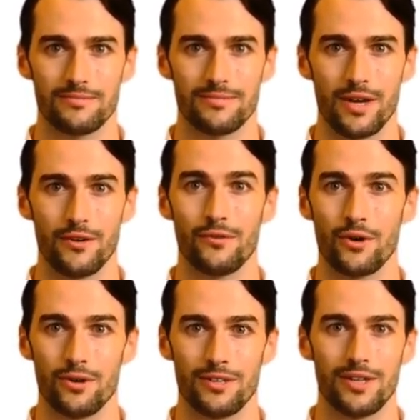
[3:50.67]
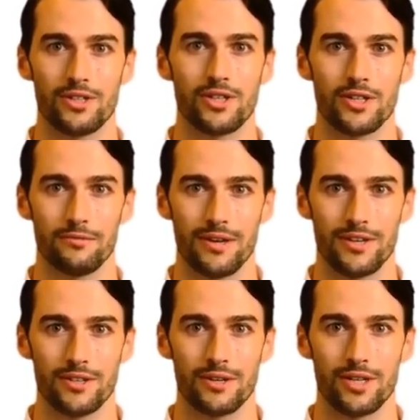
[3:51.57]
Not following the GMP
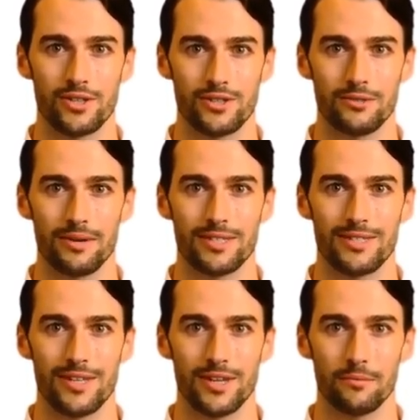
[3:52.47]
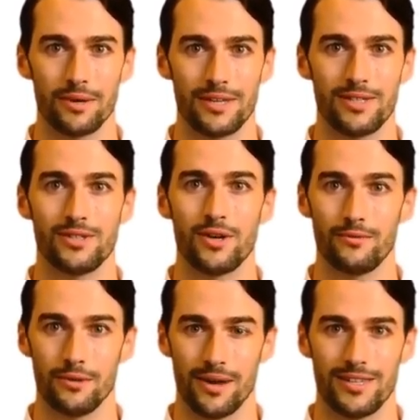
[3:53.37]
regulations means the company is
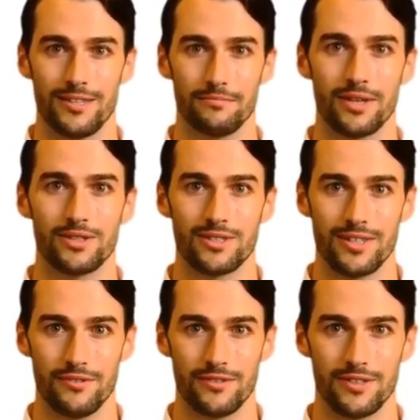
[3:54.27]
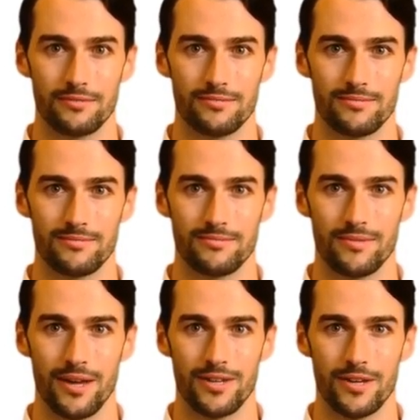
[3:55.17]
compromising patient safety.
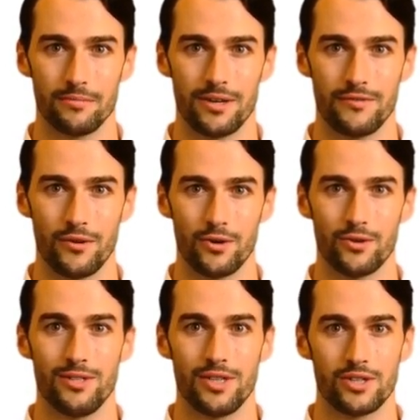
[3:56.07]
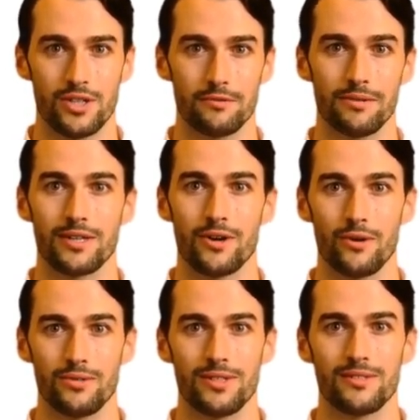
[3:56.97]
When a company follows the GMP
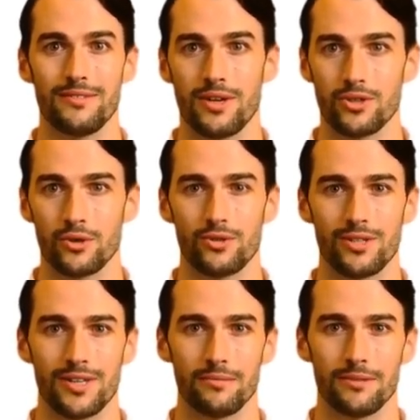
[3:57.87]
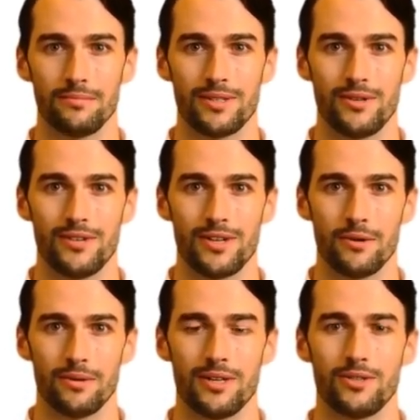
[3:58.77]
norms, this shows the commitment of the
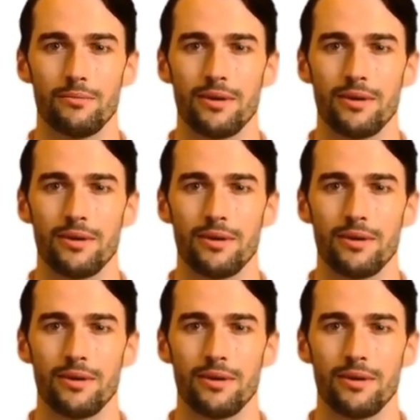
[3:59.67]
company to